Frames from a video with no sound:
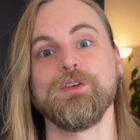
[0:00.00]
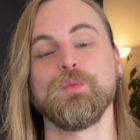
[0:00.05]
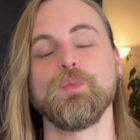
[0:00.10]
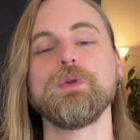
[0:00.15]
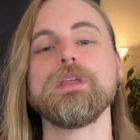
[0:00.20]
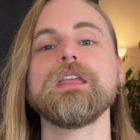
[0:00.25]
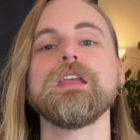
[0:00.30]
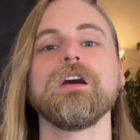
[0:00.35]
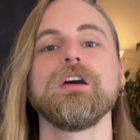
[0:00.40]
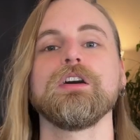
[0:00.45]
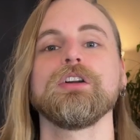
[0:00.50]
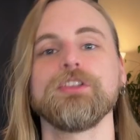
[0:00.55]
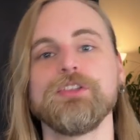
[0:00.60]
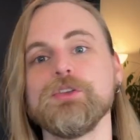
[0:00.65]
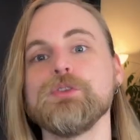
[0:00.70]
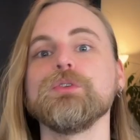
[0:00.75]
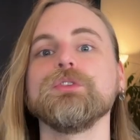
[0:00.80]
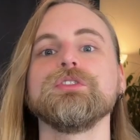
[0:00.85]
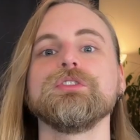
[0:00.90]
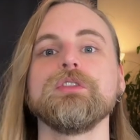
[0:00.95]
we are
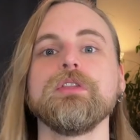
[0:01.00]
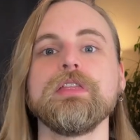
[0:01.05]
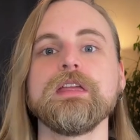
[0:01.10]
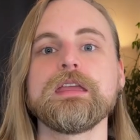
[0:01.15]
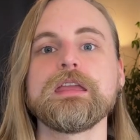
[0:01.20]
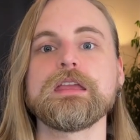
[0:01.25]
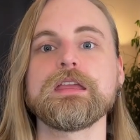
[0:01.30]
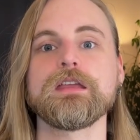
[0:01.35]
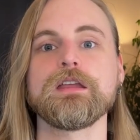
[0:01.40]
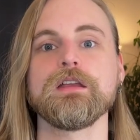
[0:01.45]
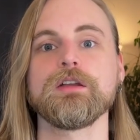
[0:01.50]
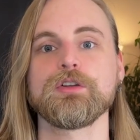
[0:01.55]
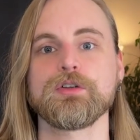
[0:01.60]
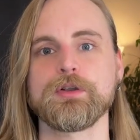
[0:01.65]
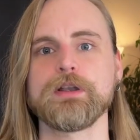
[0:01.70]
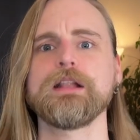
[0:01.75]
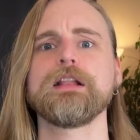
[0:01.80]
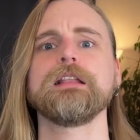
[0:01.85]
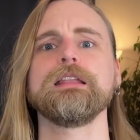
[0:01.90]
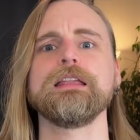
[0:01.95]
used to thinking
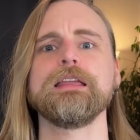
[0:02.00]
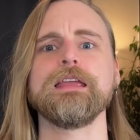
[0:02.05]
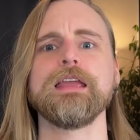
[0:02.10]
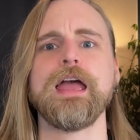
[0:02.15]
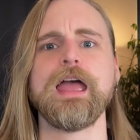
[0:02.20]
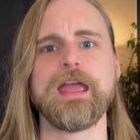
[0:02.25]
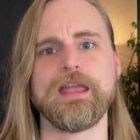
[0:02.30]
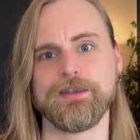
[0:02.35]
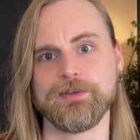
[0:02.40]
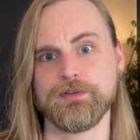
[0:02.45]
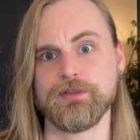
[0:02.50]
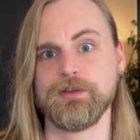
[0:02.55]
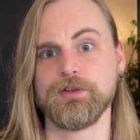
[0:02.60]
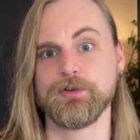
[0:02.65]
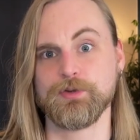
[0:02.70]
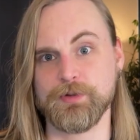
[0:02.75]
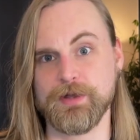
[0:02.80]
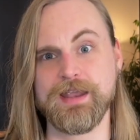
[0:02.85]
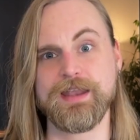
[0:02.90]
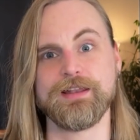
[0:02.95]
critically and
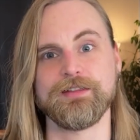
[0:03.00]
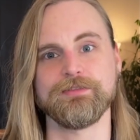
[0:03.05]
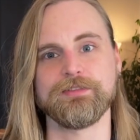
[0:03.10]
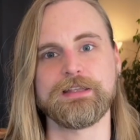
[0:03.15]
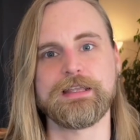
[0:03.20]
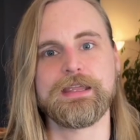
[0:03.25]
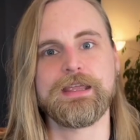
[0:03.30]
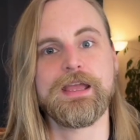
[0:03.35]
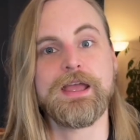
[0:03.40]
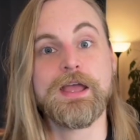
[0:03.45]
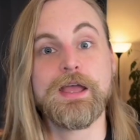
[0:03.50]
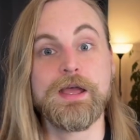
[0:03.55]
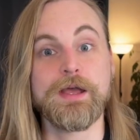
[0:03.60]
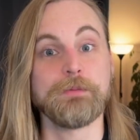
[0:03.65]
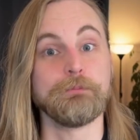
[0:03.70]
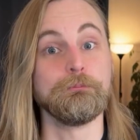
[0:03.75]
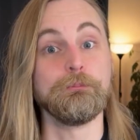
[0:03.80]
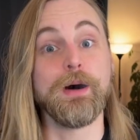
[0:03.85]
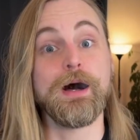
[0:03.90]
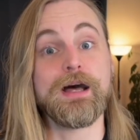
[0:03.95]
creatively,
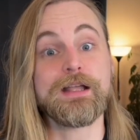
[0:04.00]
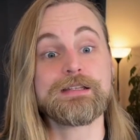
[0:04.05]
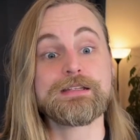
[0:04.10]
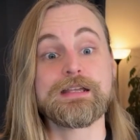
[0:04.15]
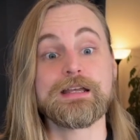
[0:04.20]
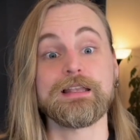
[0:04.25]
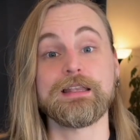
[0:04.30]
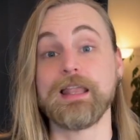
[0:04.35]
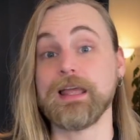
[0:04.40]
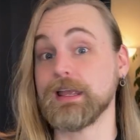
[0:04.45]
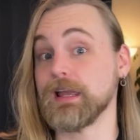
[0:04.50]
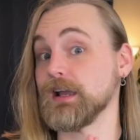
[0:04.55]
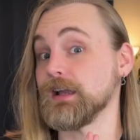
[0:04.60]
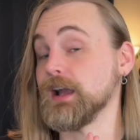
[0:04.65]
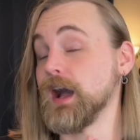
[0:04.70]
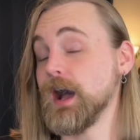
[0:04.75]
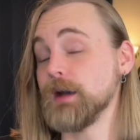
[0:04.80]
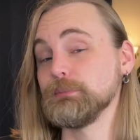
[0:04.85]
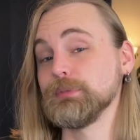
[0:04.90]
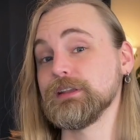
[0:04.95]
but like a
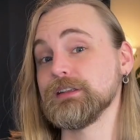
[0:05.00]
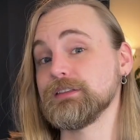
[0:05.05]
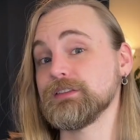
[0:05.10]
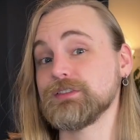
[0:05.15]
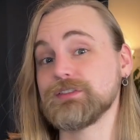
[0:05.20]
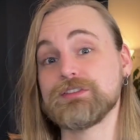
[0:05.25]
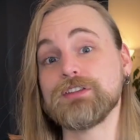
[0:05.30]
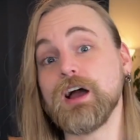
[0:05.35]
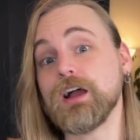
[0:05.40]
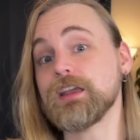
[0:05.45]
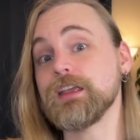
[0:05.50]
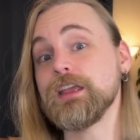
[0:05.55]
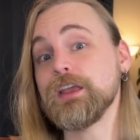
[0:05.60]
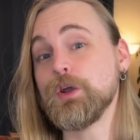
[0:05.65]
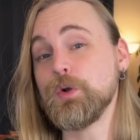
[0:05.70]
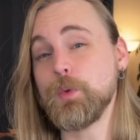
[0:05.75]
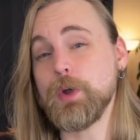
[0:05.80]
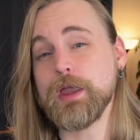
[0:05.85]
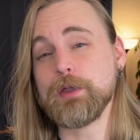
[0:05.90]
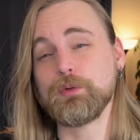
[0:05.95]
goblin stalking
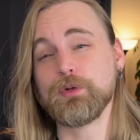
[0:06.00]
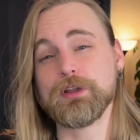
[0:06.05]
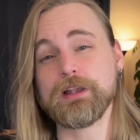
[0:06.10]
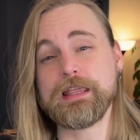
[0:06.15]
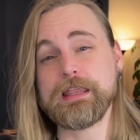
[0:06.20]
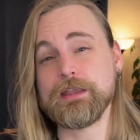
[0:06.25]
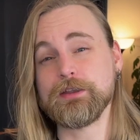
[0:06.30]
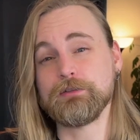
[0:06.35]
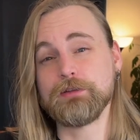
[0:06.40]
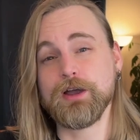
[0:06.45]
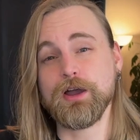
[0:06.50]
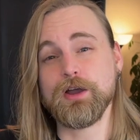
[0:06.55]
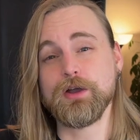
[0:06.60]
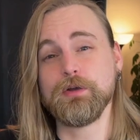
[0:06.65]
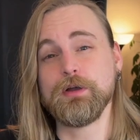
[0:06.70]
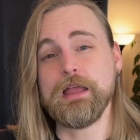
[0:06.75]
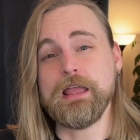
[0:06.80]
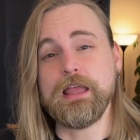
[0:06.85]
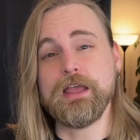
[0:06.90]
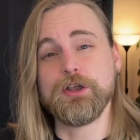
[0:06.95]
a wayward
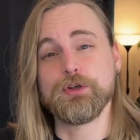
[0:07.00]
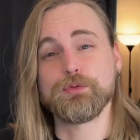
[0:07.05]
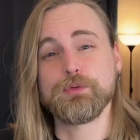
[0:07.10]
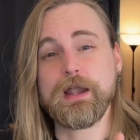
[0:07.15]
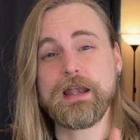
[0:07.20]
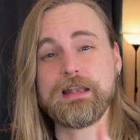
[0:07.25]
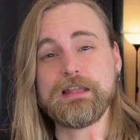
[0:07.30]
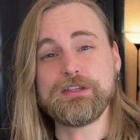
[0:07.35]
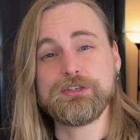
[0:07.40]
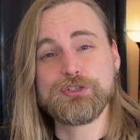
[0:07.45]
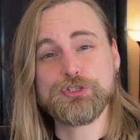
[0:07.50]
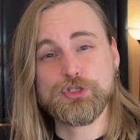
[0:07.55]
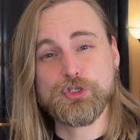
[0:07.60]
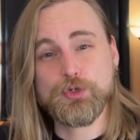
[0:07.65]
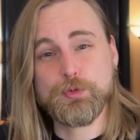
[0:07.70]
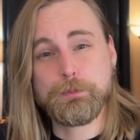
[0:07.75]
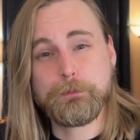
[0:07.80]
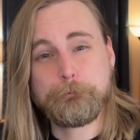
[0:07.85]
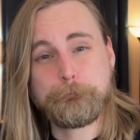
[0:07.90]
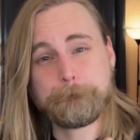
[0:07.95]
hero, ready to
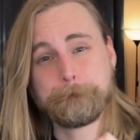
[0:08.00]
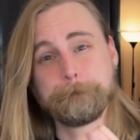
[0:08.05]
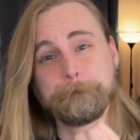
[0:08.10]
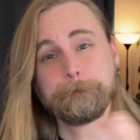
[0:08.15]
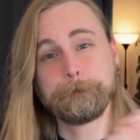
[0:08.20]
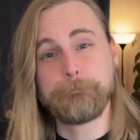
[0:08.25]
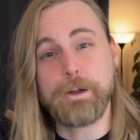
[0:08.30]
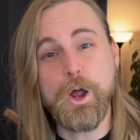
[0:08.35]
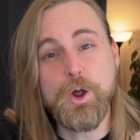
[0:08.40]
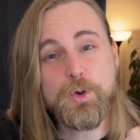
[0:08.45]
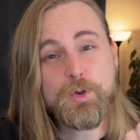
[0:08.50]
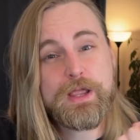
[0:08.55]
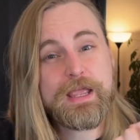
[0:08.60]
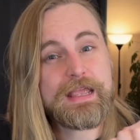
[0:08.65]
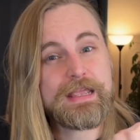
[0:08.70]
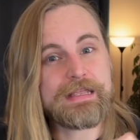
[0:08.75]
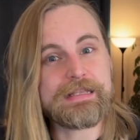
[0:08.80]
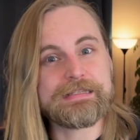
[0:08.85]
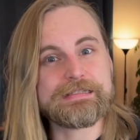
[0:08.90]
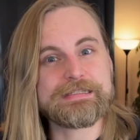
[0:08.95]
poke
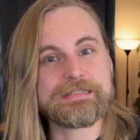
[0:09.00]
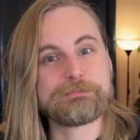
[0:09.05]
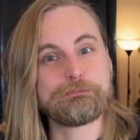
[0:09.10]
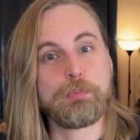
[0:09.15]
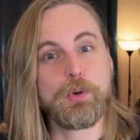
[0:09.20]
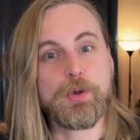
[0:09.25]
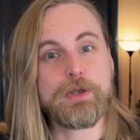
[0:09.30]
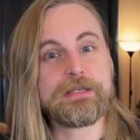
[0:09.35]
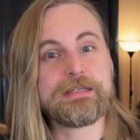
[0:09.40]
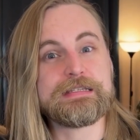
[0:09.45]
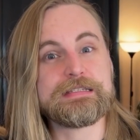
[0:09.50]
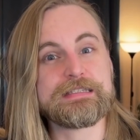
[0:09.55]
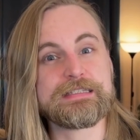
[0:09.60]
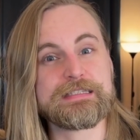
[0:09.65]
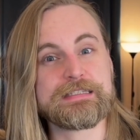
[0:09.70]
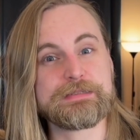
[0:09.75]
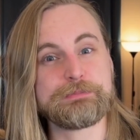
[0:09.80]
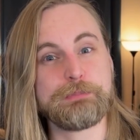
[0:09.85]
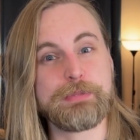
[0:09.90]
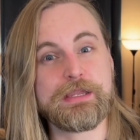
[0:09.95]
its pointy
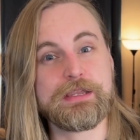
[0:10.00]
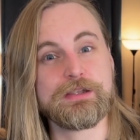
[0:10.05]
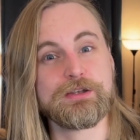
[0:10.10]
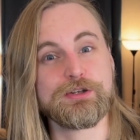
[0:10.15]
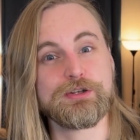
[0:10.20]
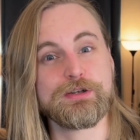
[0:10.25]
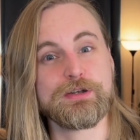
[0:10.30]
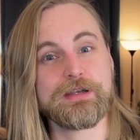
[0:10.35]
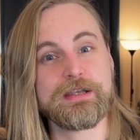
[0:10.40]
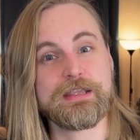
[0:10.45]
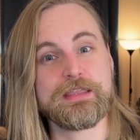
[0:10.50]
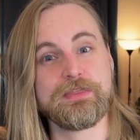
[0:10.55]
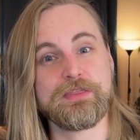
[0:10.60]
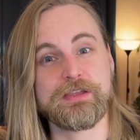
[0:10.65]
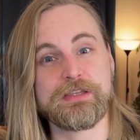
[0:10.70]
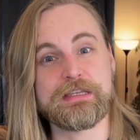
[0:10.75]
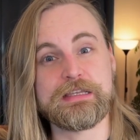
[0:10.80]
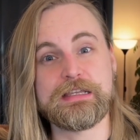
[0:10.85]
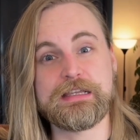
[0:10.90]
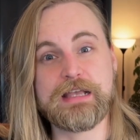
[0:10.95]
spear in
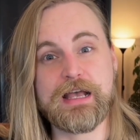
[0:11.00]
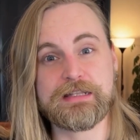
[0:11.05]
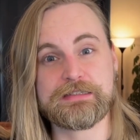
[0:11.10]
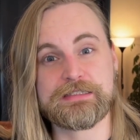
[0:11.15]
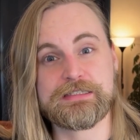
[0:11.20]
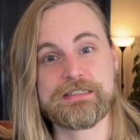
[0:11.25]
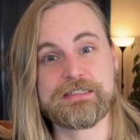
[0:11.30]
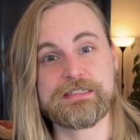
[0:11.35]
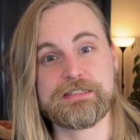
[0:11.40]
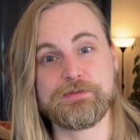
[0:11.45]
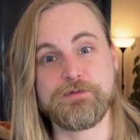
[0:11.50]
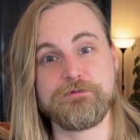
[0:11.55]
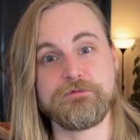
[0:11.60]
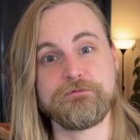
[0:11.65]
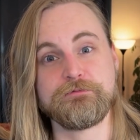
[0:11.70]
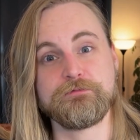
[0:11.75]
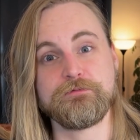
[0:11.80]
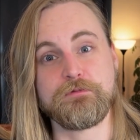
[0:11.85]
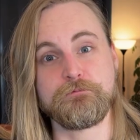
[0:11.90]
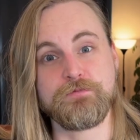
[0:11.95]
the guts of
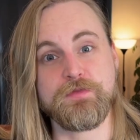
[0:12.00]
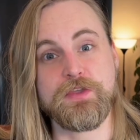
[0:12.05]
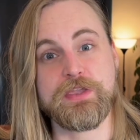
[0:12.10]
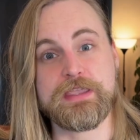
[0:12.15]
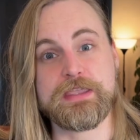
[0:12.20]
the